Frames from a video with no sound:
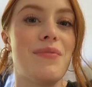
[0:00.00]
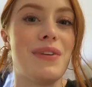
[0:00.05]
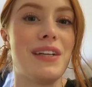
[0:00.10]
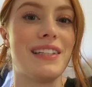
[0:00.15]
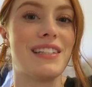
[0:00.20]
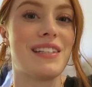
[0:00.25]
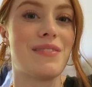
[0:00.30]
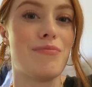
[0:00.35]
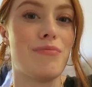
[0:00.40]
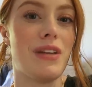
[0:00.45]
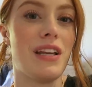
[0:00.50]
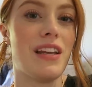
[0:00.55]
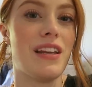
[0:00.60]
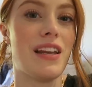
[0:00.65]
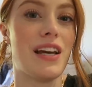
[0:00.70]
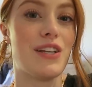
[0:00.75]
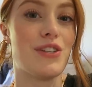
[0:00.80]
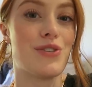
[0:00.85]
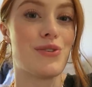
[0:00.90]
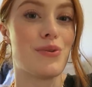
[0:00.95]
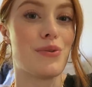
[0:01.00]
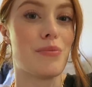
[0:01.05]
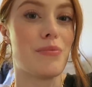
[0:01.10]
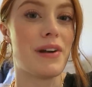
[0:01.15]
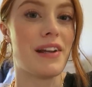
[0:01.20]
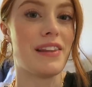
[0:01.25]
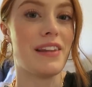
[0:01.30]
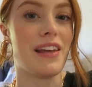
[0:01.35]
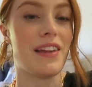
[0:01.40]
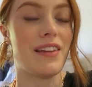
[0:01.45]
I made some millionaire
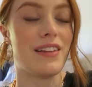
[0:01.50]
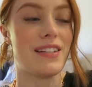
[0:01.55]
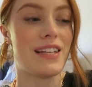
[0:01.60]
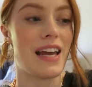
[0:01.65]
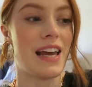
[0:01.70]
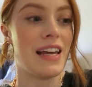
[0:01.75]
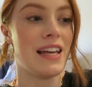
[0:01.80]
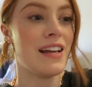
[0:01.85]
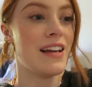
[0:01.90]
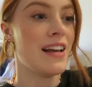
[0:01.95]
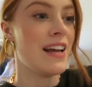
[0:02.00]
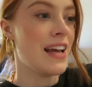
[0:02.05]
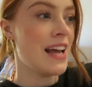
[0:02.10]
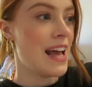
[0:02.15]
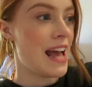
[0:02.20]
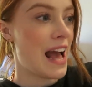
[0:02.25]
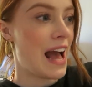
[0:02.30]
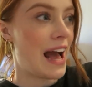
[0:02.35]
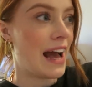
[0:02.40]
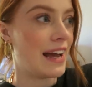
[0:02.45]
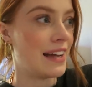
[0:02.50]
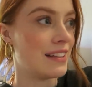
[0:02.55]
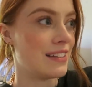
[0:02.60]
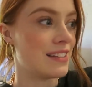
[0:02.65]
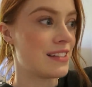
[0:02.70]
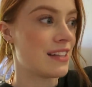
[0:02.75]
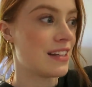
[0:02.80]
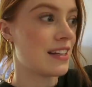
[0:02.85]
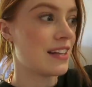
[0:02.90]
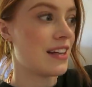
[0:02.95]
shortbread the other day
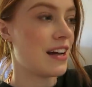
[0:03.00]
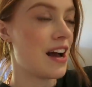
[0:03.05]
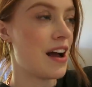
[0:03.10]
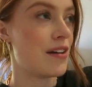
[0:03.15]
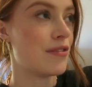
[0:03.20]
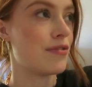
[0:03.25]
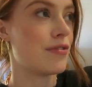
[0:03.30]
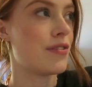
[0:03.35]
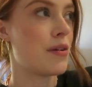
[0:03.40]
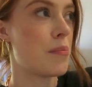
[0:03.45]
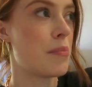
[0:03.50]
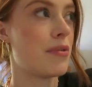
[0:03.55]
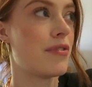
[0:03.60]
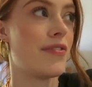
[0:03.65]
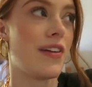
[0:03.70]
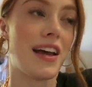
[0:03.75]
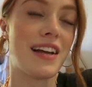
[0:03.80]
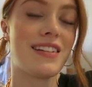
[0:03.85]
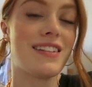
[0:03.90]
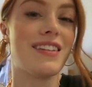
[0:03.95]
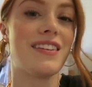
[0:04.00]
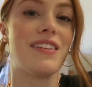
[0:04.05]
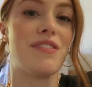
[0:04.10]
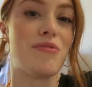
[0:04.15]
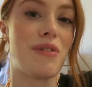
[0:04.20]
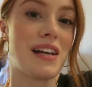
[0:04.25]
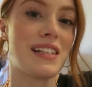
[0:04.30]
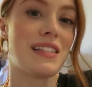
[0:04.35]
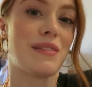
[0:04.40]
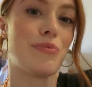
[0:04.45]
and I've perfected
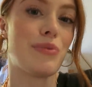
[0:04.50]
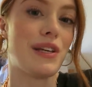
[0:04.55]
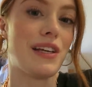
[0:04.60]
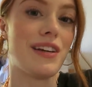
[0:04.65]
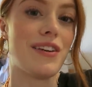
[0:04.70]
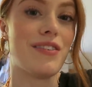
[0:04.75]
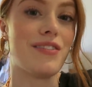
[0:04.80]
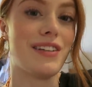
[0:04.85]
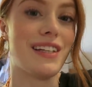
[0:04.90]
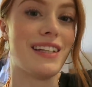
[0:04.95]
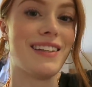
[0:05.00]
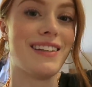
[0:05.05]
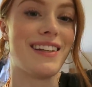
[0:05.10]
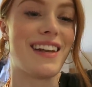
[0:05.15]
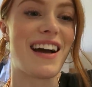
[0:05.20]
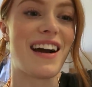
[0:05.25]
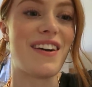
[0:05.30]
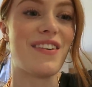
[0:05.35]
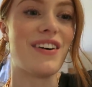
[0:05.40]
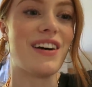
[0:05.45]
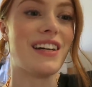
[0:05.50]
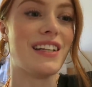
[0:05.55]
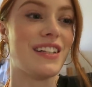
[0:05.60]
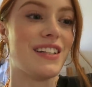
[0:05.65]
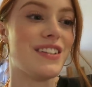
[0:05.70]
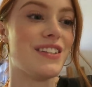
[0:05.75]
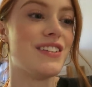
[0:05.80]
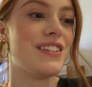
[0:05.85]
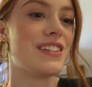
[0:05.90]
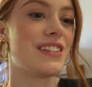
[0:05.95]
the recipe of it now. I
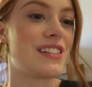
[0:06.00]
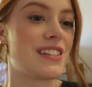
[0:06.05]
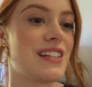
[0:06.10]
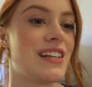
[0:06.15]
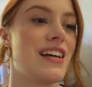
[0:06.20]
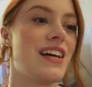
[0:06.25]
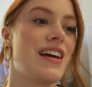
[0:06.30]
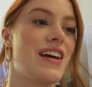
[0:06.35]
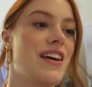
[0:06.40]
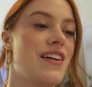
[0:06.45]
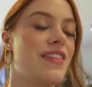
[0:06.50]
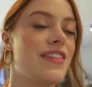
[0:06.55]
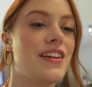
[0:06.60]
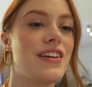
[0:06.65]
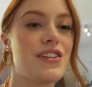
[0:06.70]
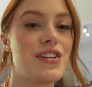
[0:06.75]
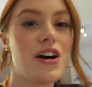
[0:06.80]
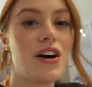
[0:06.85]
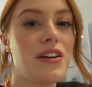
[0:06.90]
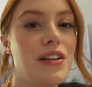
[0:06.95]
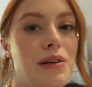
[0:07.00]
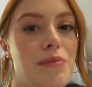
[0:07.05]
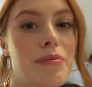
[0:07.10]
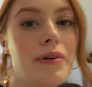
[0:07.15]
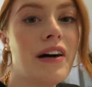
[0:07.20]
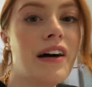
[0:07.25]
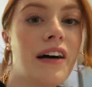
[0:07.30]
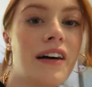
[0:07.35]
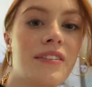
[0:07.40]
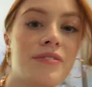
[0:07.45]
used the Tanya
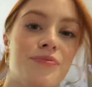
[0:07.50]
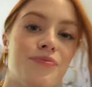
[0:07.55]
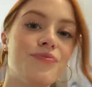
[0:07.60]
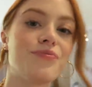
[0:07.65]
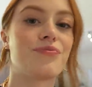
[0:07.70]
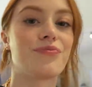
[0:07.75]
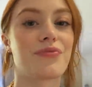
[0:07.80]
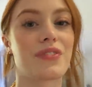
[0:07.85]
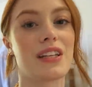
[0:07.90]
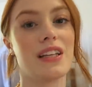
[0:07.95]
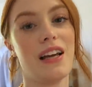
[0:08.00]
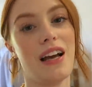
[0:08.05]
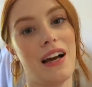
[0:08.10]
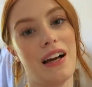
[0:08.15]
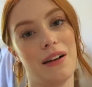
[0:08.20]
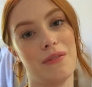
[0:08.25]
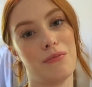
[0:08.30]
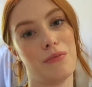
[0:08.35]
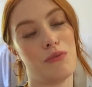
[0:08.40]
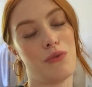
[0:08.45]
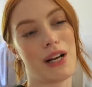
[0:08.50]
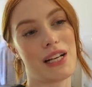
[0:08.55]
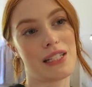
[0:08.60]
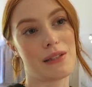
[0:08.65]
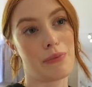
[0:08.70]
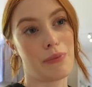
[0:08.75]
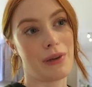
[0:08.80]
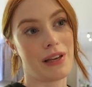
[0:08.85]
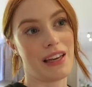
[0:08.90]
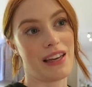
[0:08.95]
Burr
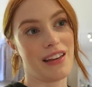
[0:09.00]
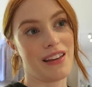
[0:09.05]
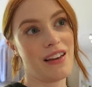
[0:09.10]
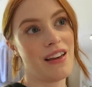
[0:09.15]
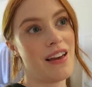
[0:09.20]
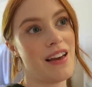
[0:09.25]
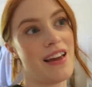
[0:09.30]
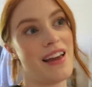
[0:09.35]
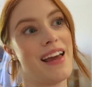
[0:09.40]
recipe